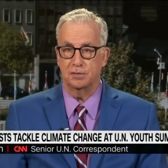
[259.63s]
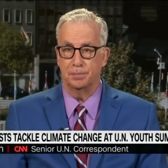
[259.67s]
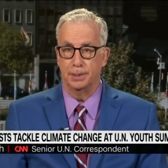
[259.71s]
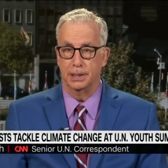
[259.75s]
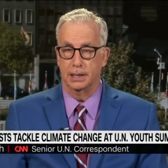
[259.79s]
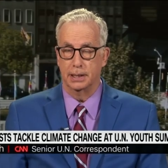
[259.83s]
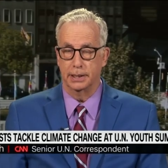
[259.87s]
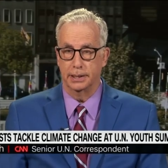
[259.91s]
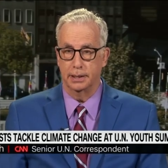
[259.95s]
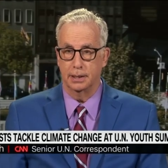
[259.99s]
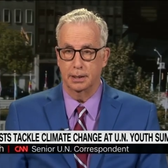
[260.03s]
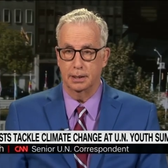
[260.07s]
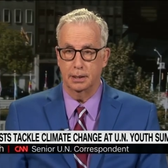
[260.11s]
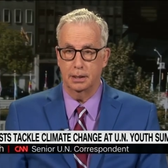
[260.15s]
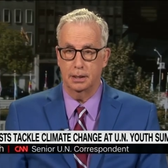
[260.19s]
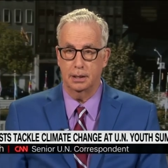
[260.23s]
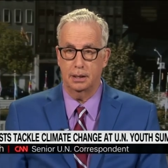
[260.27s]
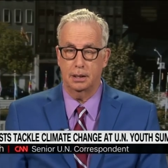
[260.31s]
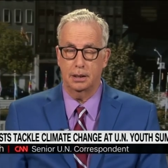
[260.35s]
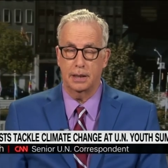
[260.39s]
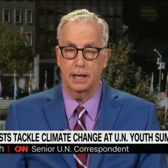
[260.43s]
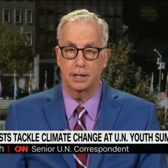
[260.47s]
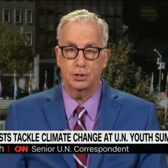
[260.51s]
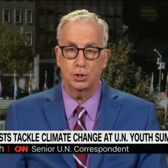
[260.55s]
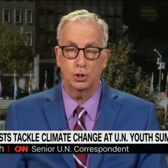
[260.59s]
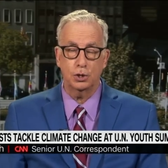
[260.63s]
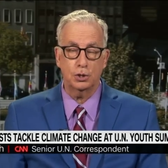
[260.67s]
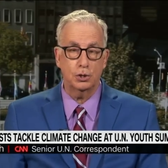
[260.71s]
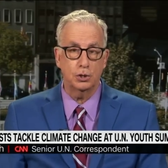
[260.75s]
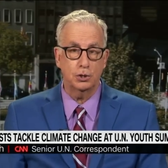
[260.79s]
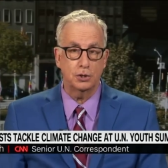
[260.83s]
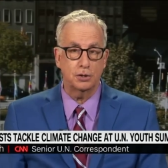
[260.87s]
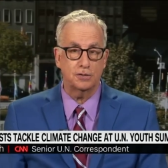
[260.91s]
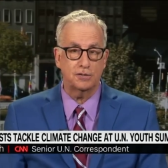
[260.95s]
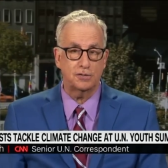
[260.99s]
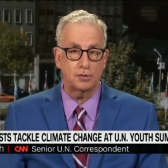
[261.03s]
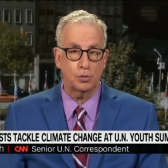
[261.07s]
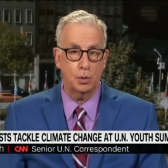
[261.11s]
building. They took to
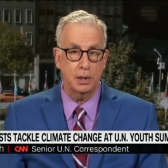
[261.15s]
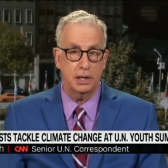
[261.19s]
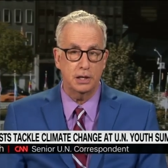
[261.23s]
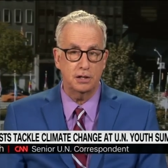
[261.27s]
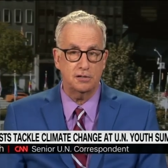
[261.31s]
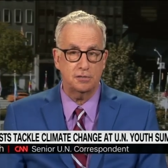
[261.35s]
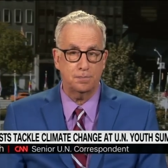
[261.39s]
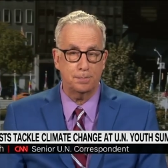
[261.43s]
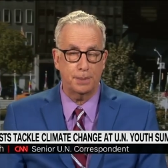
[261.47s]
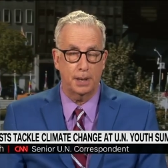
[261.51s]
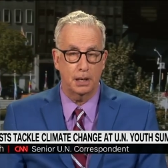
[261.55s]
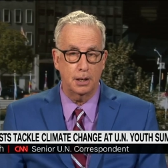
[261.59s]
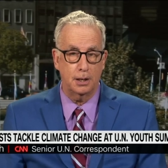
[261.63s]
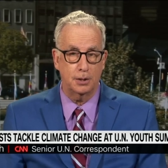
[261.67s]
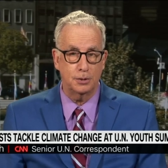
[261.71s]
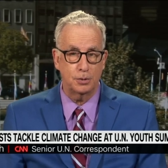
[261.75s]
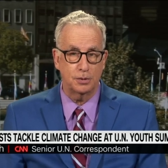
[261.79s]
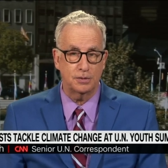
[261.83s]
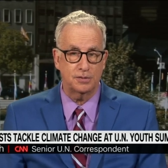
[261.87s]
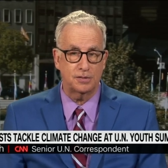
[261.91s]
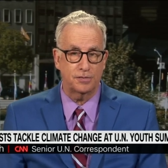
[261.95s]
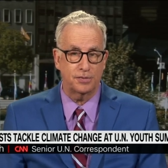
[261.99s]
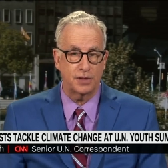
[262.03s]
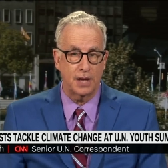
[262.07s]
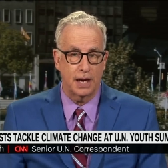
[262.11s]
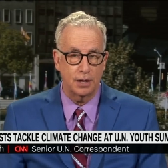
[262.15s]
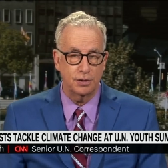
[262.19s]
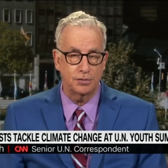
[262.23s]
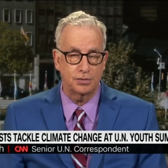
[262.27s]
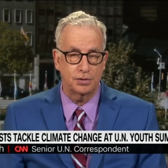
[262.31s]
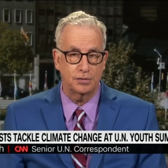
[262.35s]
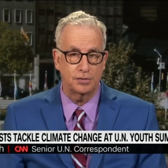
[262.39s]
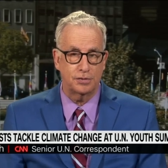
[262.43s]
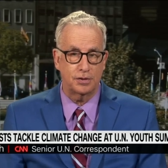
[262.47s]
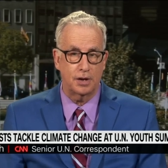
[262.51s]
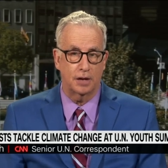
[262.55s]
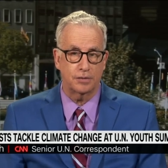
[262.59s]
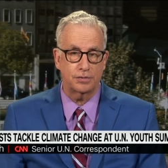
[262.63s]
the streets by hundreds of
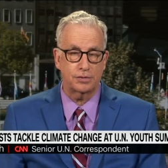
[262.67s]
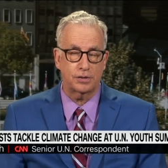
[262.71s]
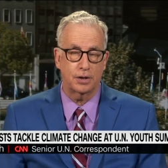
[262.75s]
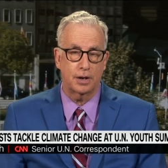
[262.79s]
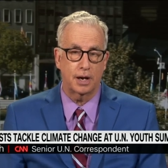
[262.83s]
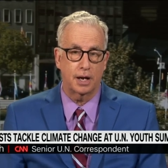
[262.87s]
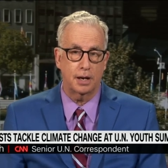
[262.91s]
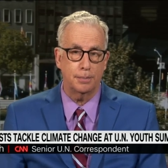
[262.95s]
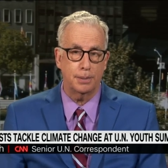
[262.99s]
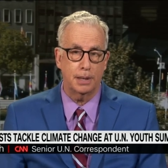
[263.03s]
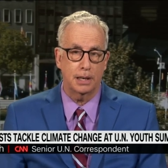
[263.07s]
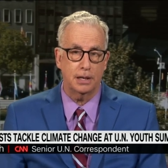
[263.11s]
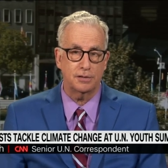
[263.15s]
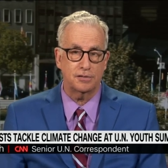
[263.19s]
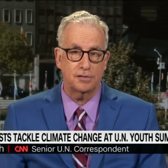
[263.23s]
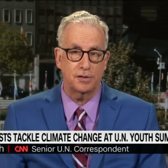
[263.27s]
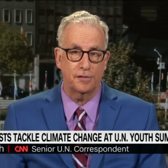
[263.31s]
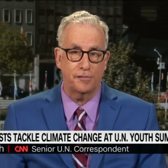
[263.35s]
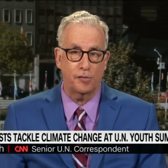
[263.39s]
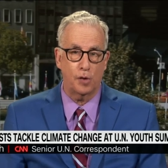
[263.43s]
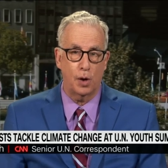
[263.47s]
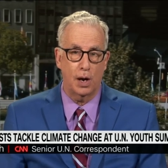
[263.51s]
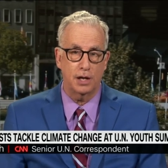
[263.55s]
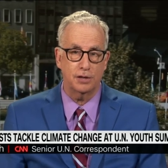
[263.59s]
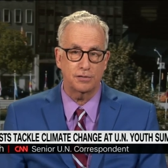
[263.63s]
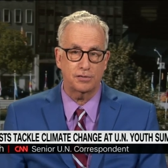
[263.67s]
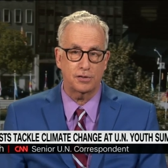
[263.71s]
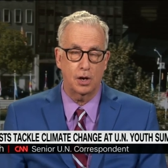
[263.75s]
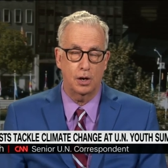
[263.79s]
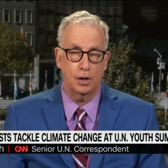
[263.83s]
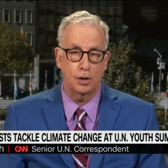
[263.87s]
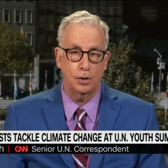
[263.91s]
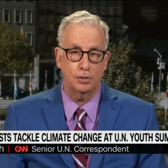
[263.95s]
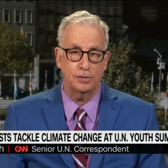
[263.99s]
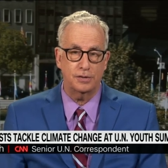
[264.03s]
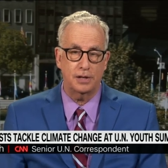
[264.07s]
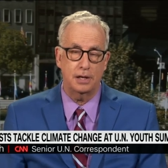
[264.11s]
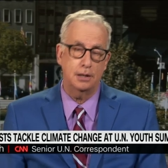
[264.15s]
thousands yesterday, but as the phrase
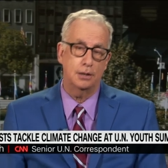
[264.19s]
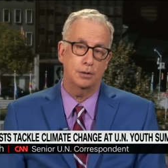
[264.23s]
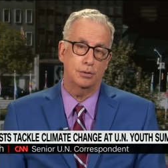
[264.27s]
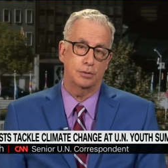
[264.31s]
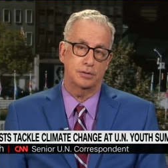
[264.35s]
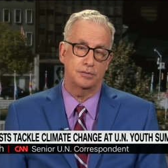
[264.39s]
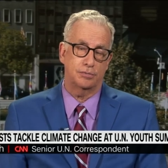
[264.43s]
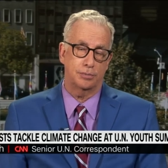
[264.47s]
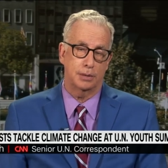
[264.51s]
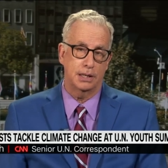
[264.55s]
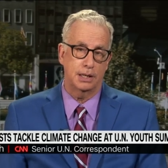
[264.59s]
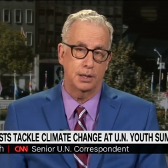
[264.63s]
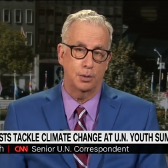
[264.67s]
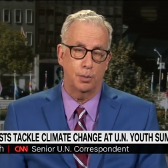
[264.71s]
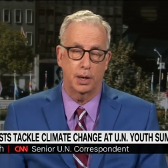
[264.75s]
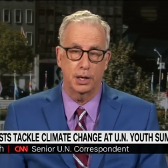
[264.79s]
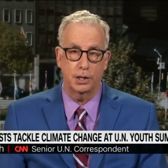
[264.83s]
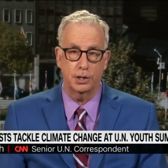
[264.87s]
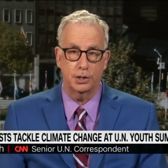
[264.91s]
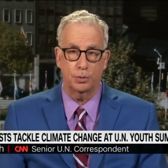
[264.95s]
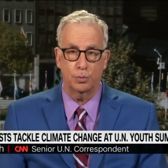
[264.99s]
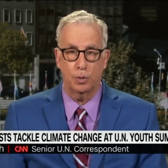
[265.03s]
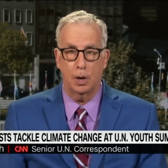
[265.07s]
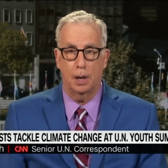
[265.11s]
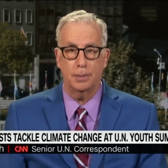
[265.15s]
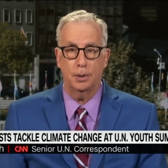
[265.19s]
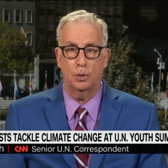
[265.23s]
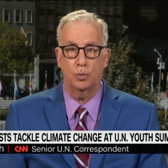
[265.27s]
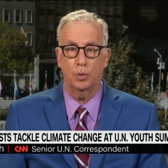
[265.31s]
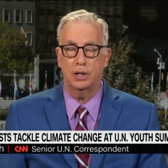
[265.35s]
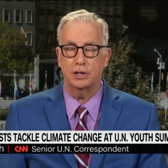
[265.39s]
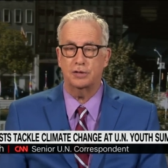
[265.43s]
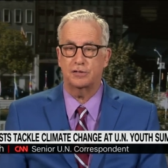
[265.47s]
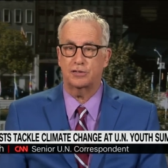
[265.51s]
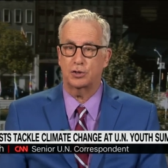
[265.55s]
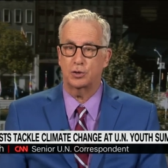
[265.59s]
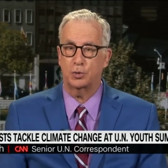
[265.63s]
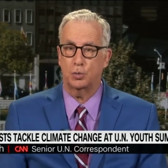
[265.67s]
goes, here is really where the rubber
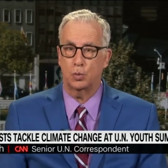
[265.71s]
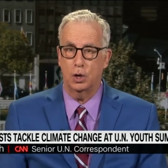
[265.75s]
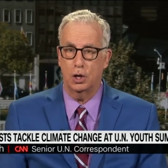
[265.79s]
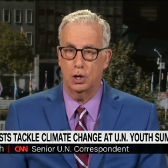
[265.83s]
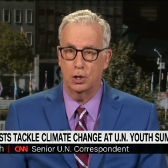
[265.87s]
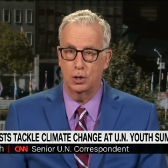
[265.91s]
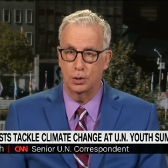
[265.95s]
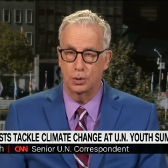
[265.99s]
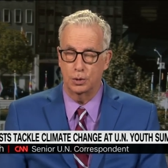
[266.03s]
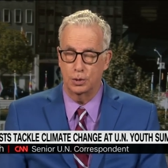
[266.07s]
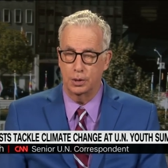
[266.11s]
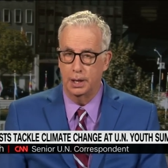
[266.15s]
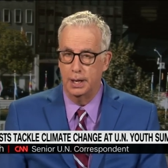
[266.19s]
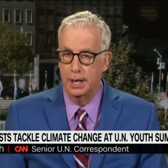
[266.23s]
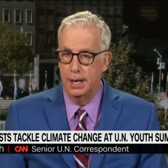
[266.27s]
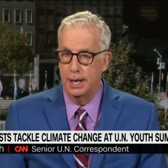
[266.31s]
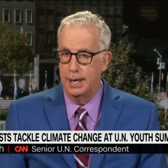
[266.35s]
meets the road.